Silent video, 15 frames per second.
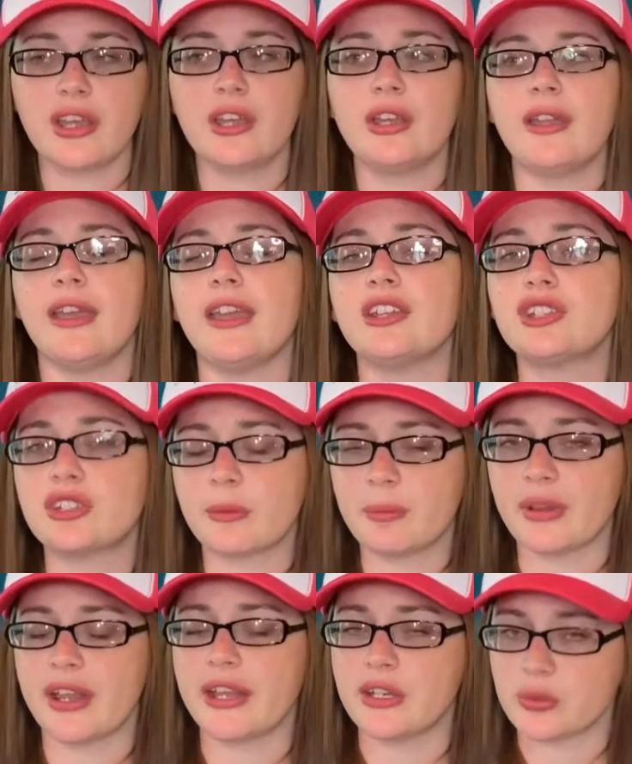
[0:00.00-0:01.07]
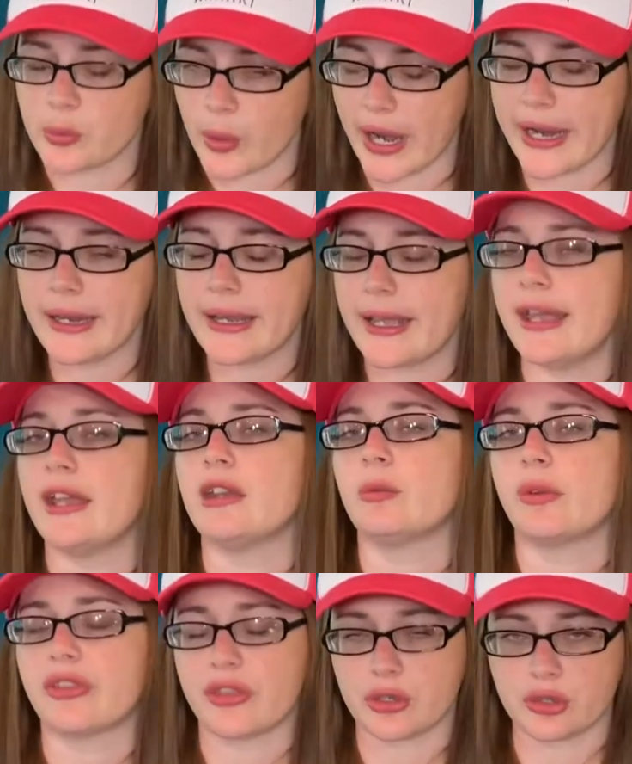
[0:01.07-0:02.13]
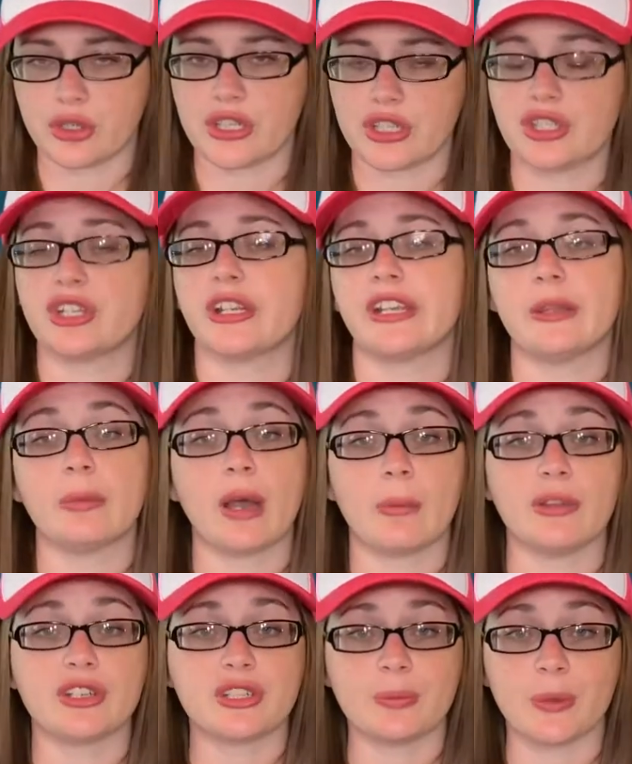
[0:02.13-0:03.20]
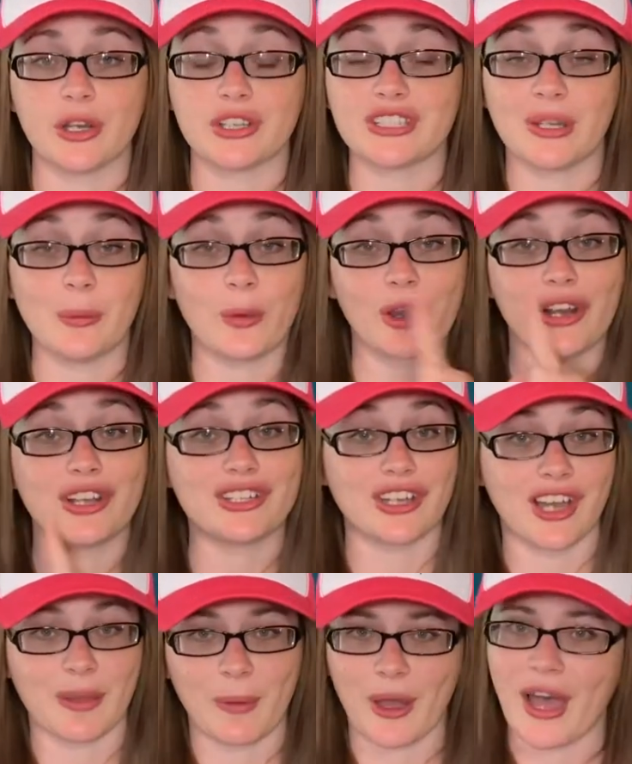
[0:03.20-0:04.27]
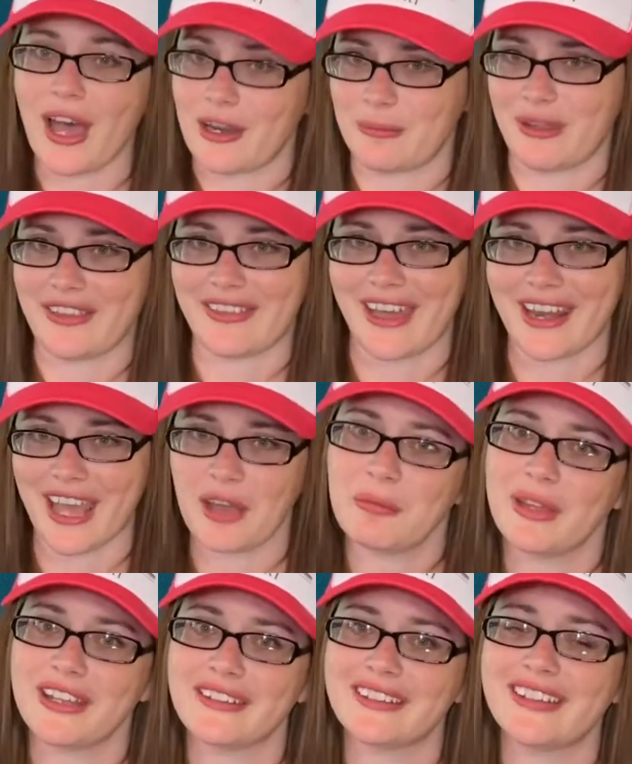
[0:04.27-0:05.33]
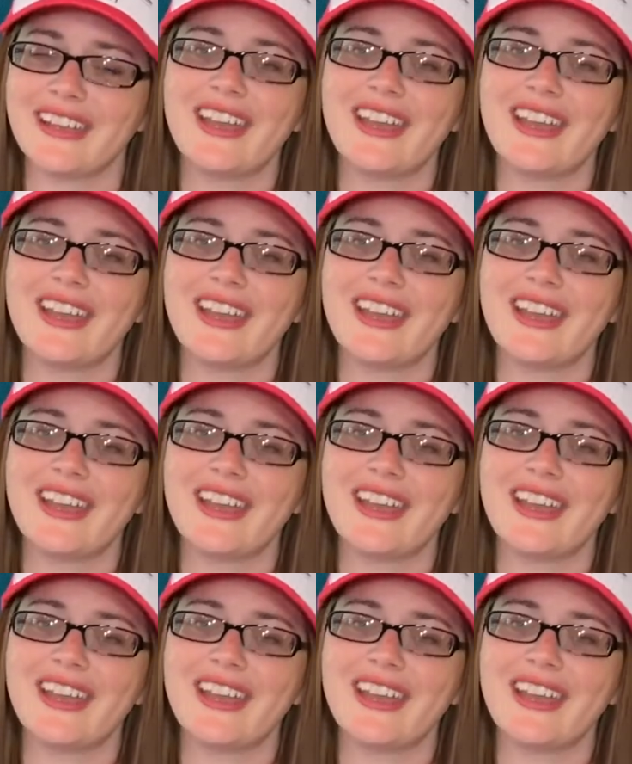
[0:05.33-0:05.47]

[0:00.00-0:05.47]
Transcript: It should blend right in with the traditionally published books. And we're gonna talk about how to make that happen.